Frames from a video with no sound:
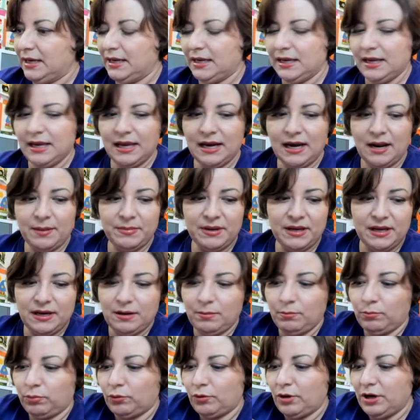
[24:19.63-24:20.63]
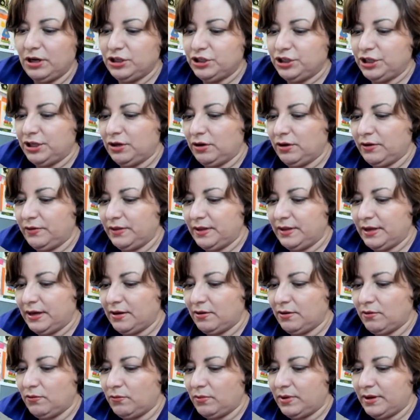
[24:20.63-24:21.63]
and I'm going to brush it on
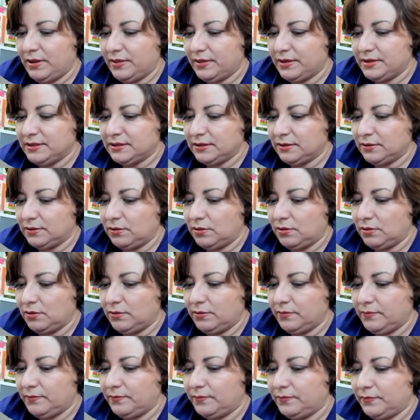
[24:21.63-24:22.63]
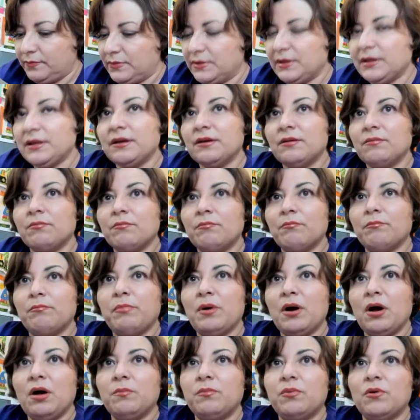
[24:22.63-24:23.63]
there with this little
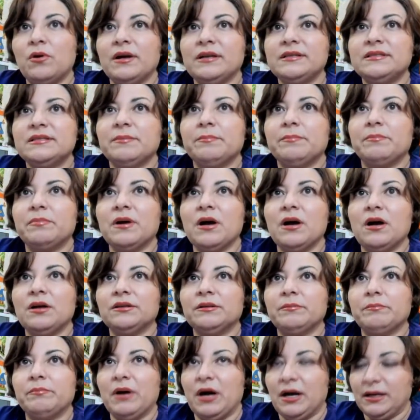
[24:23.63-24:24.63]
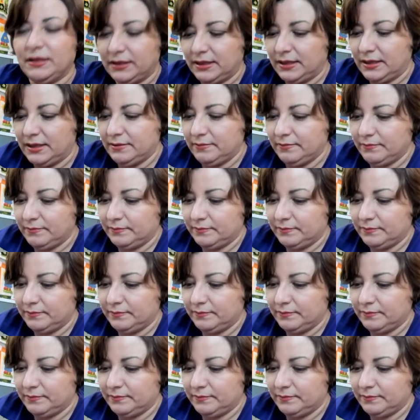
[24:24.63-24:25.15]
ballpoint. It's called a bodkin,